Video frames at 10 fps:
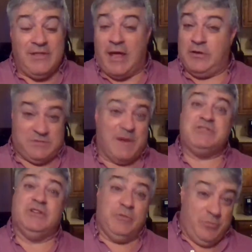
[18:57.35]

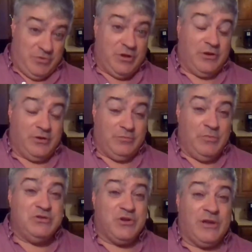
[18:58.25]
Especially the
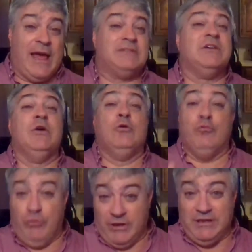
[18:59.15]
musical acts
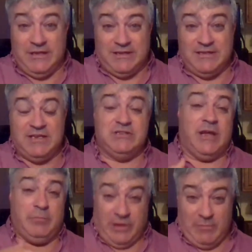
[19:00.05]
really need the
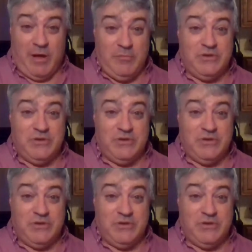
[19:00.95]
DJ. Play my